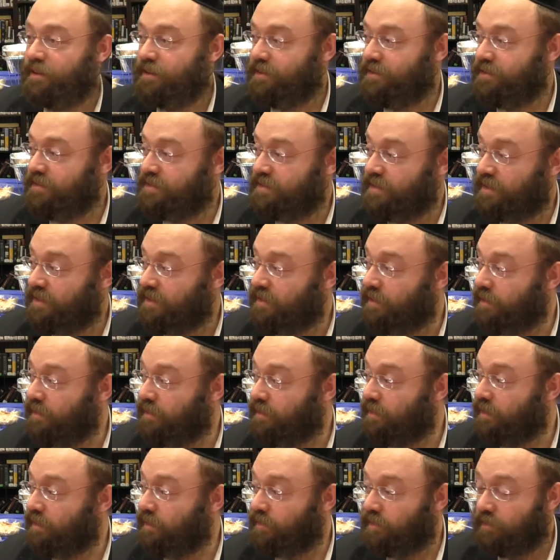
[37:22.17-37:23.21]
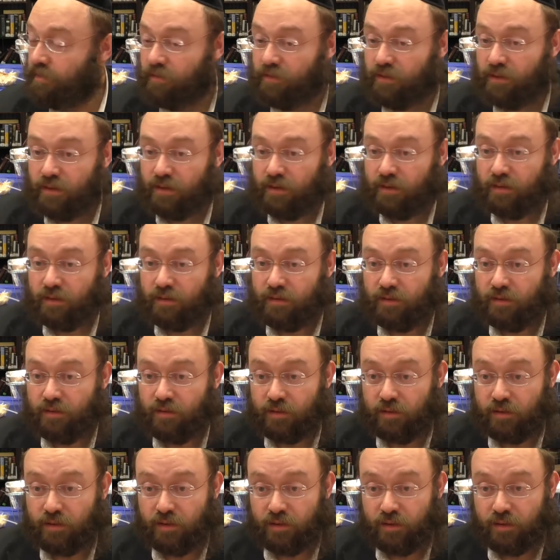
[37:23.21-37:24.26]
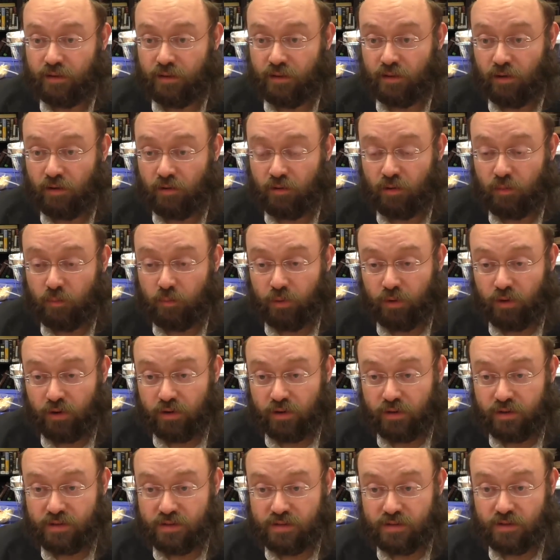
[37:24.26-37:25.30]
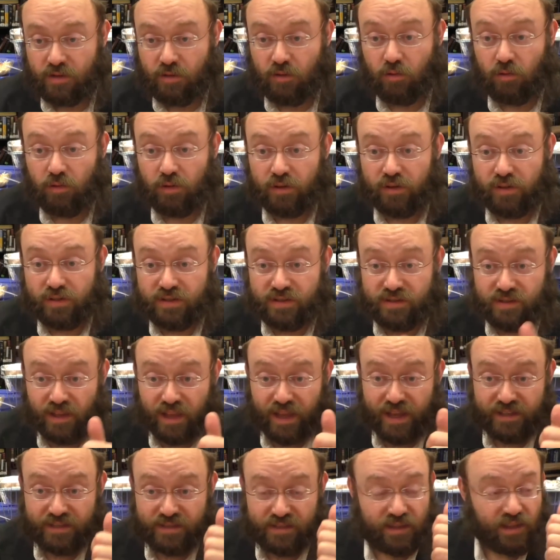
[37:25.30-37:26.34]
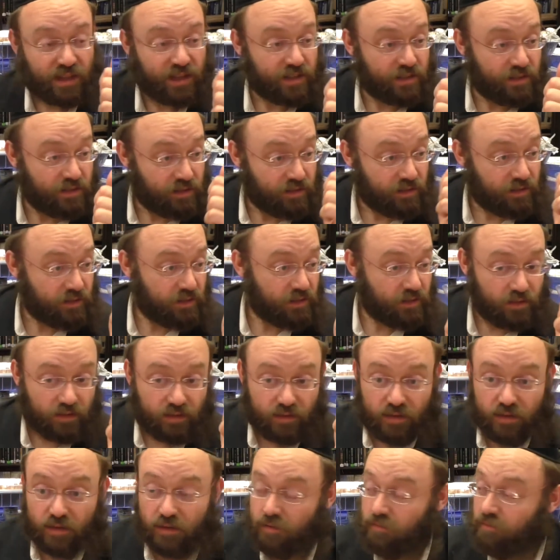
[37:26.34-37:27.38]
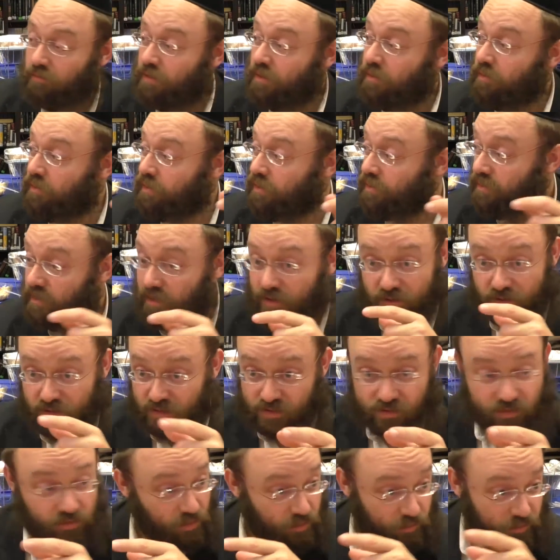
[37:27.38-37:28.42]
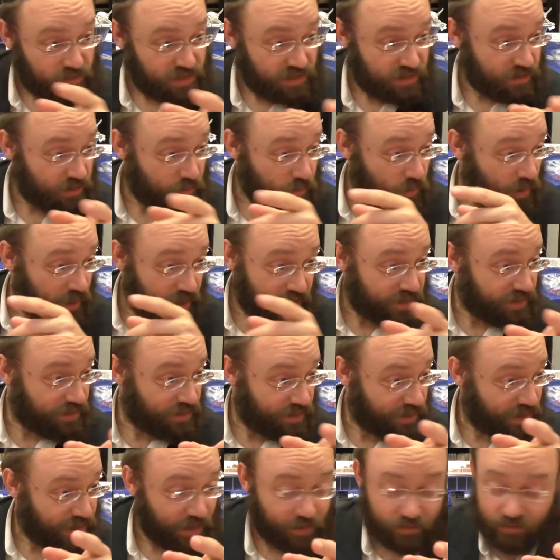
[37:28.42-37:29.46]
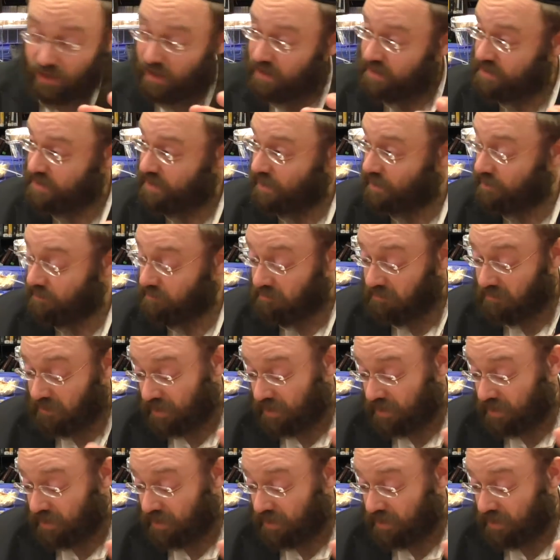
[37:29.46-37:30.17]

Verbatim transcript: he said that the, the, the, the local porets called us last night. We were, you saw it was quiet in town last night.